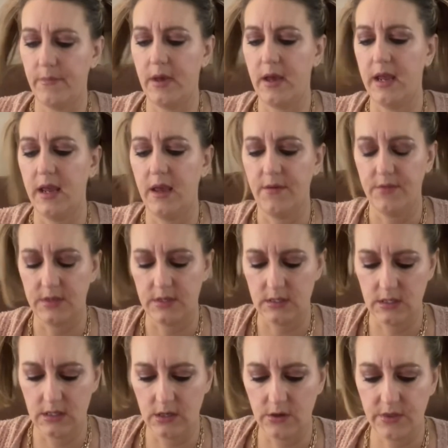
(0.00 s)
I have
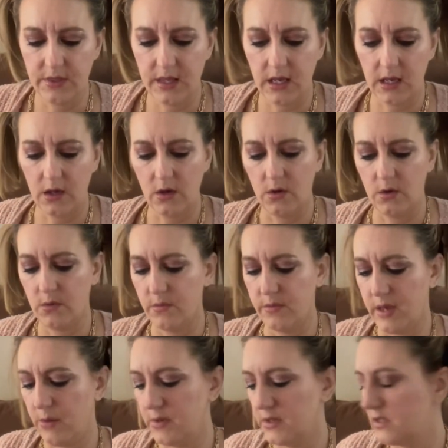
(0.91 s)
this little thing. Oh,
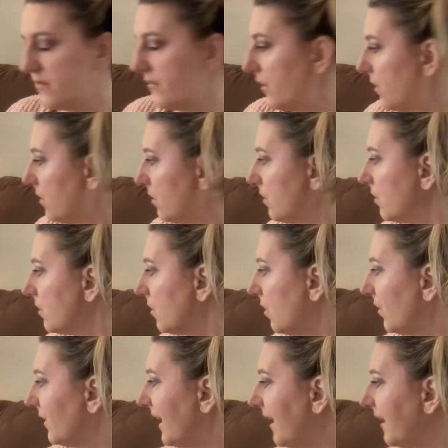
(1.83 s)
that one's full.
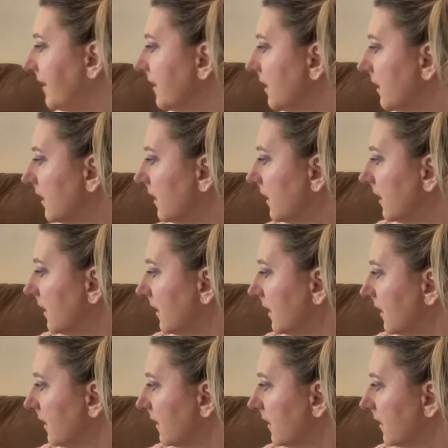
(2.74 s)
Hold on.
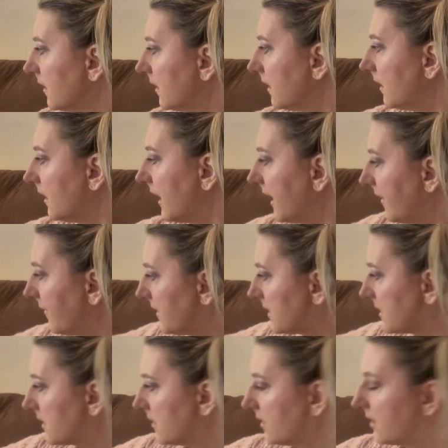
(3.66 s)
I have
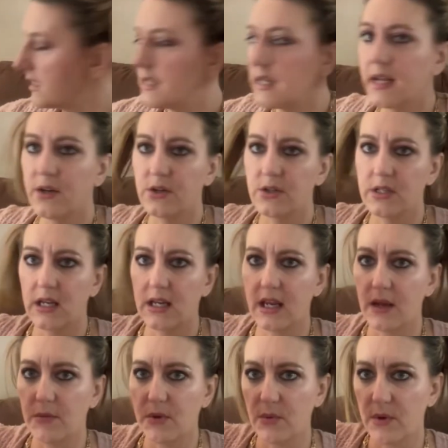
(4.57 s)
these little containers that
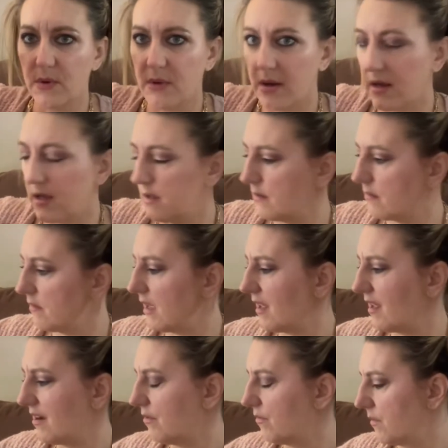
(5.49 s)
came in one of my,
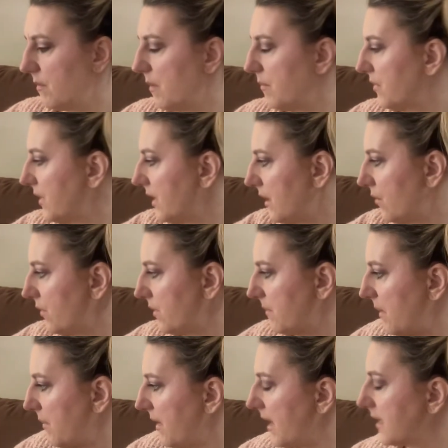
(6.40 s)
I don't remember now, one of
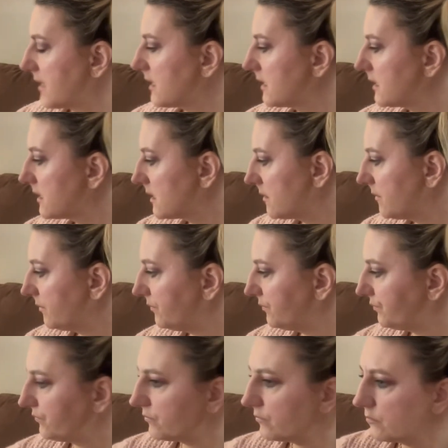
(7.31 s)
my boxes.
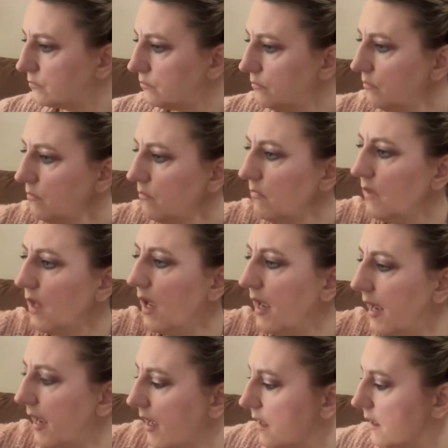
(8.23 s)

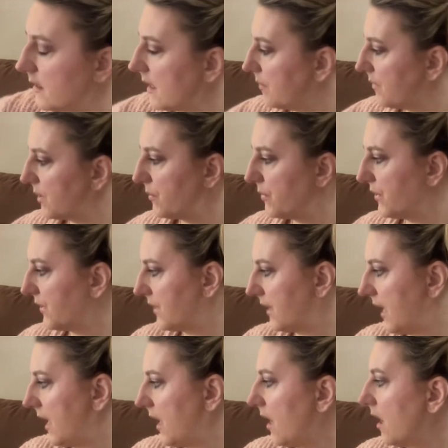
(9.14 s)
And I'm going to put
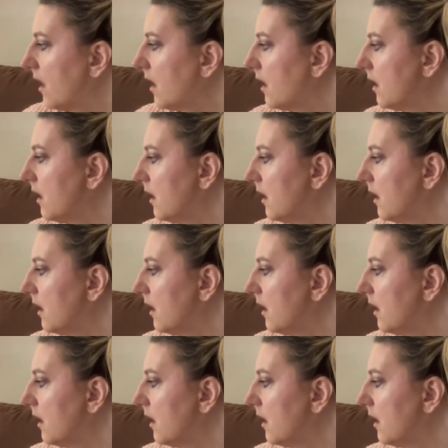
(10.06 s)
the hair